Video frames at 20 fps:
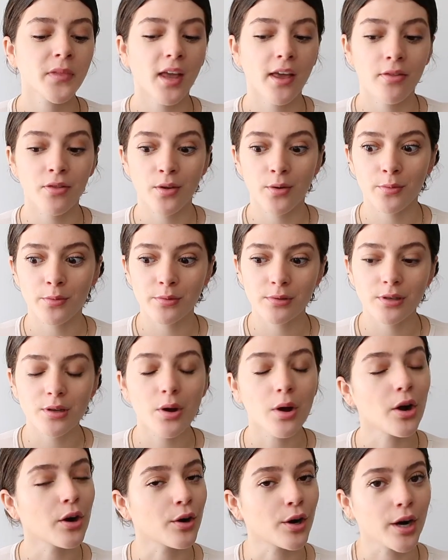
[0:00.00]
and those
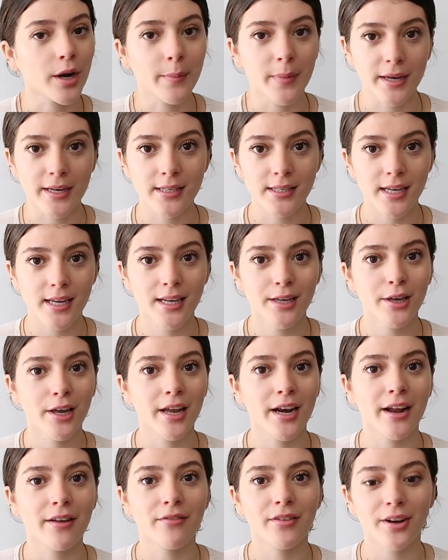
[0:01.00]
are amazing
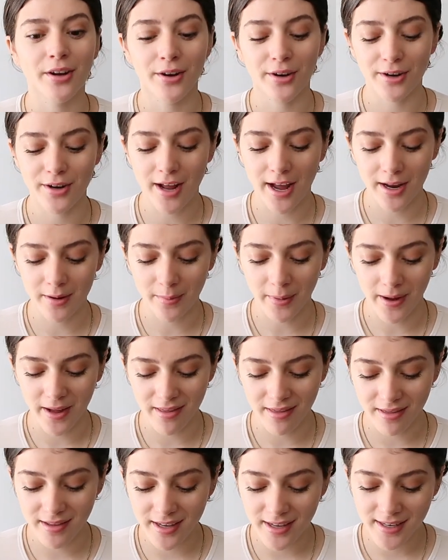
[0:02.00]
and I figured I'd
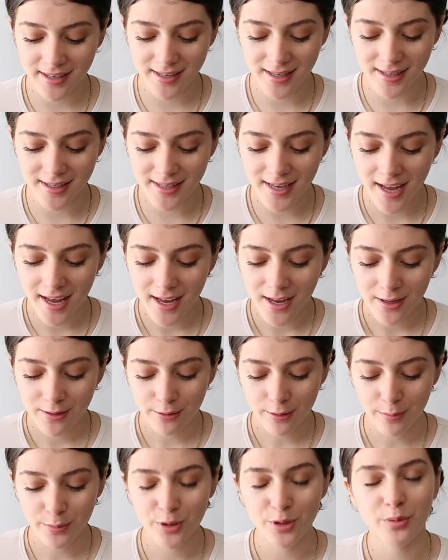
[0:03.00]
buy these
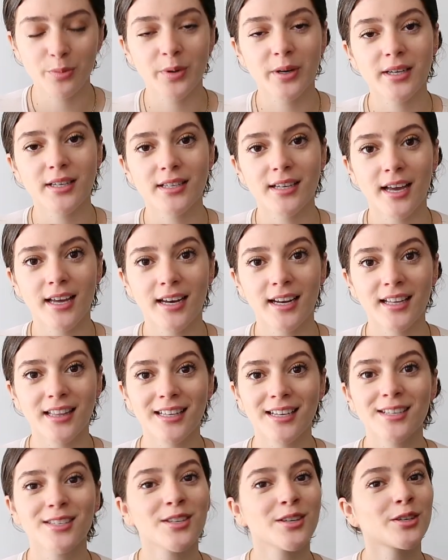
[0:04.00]
so I'm super excited
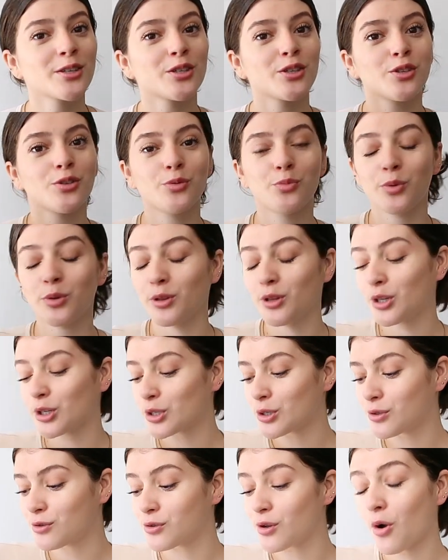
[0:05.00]
these looks will
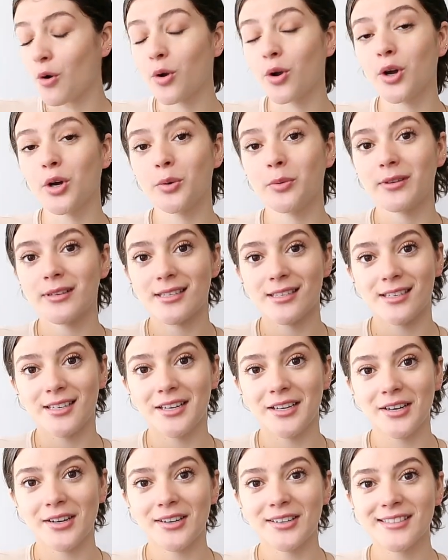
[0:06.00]
look so good with
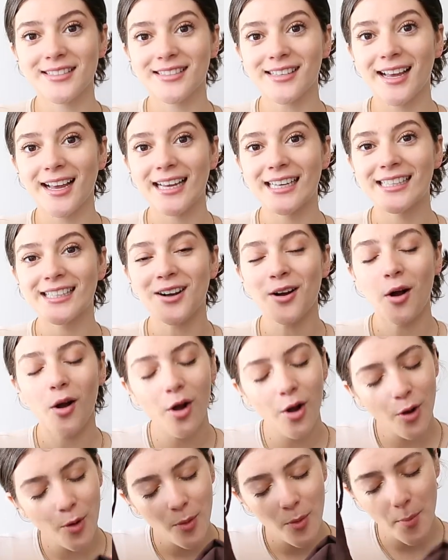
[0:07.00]
sneakers like
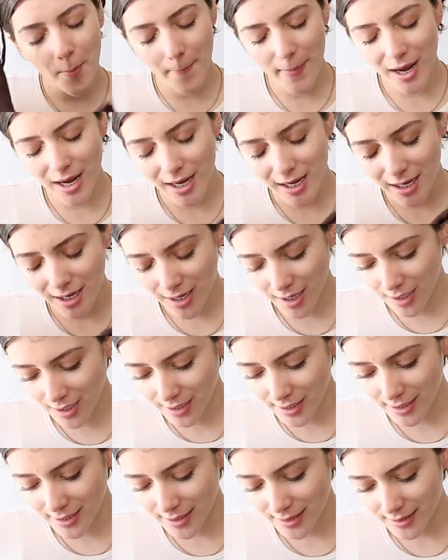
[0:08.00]
oh my
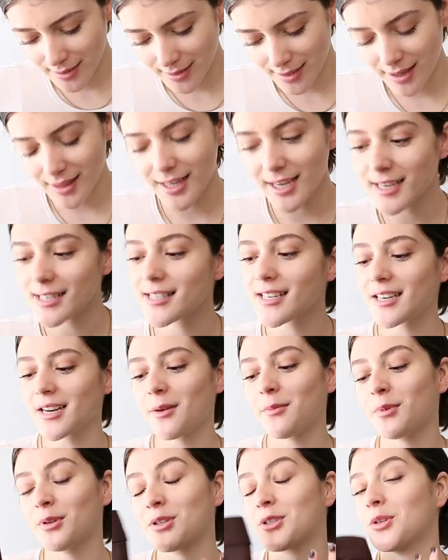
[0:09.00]
god things that
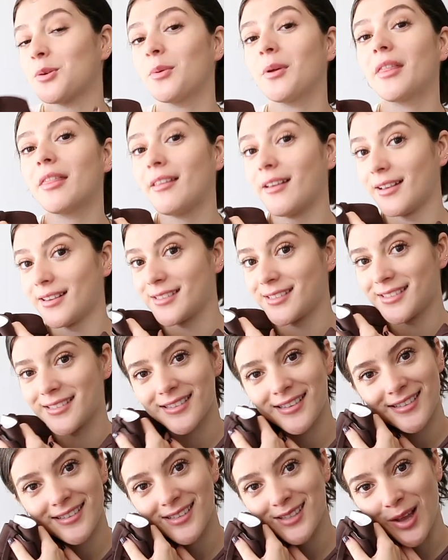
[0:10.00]
I will do with this.
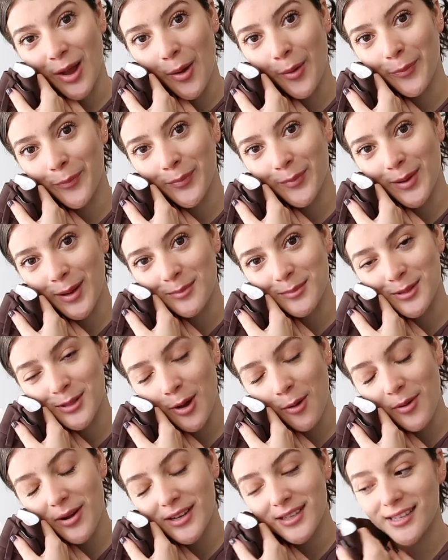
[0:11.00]
So I'm
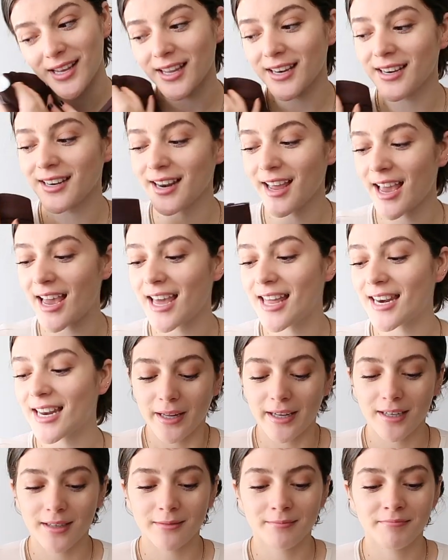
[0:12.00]
so excited and
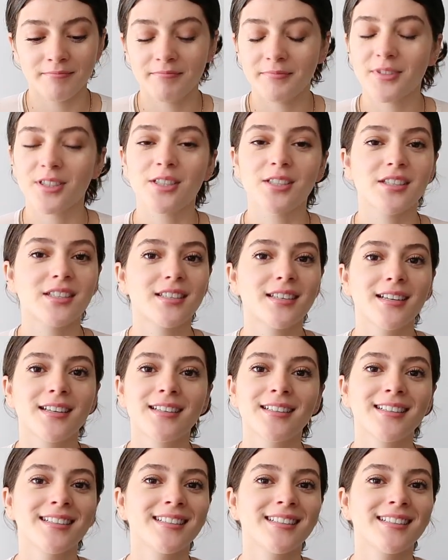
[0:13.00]
like just